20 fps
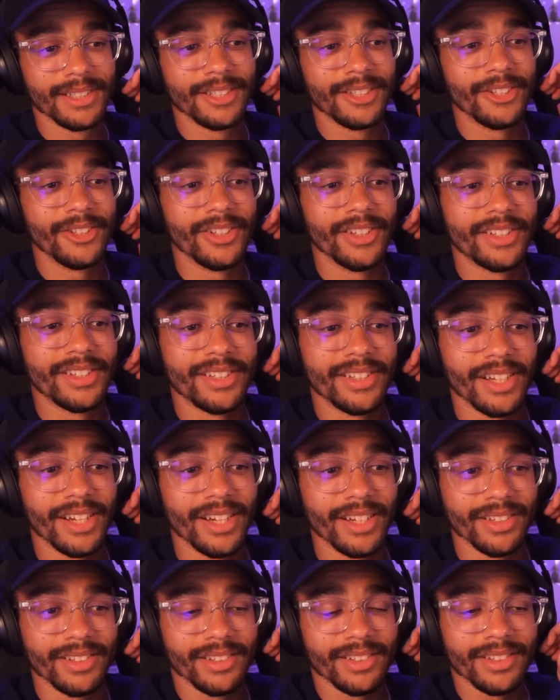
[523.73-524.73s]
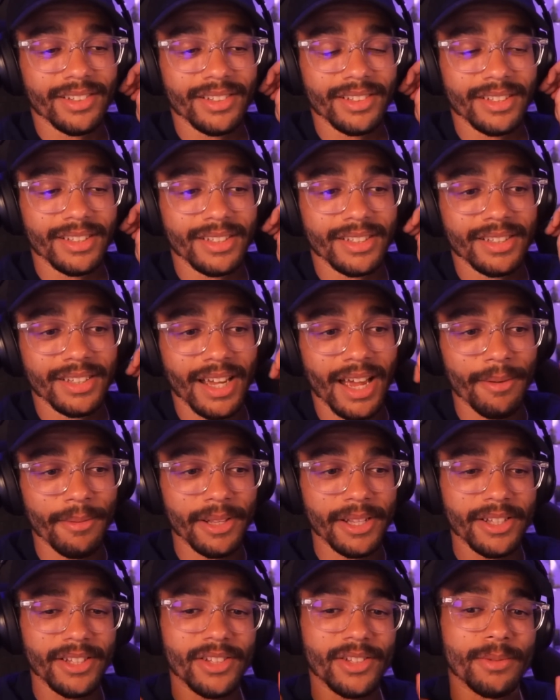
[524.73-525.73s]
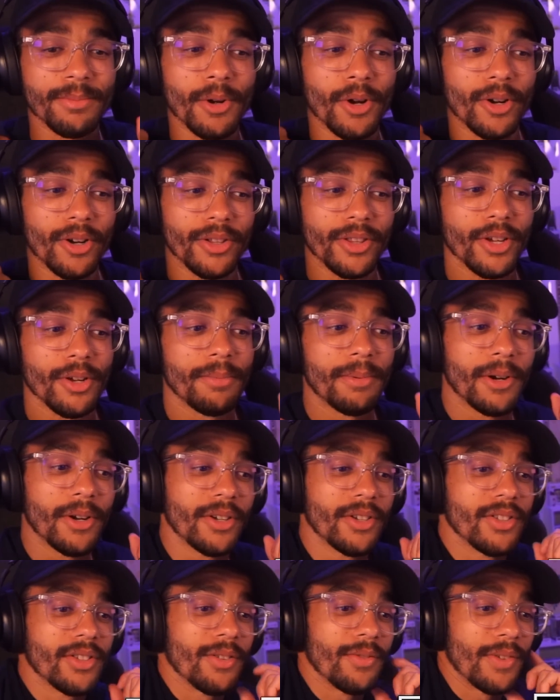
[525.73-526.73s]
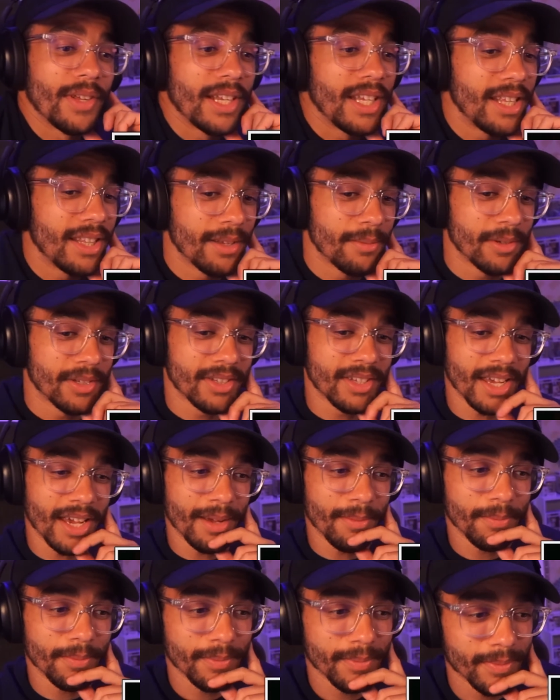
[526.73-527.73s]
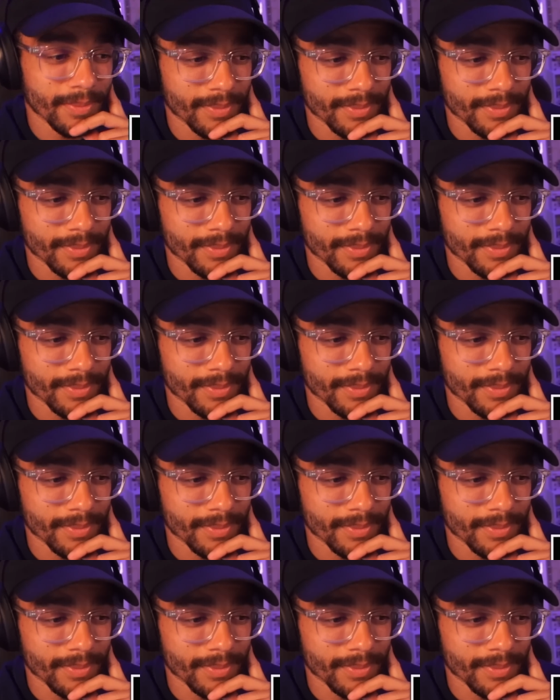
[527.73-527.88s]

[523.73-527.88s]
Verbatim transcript: Dude, this sucks. I mean, this is smart on their part because if any of them escape,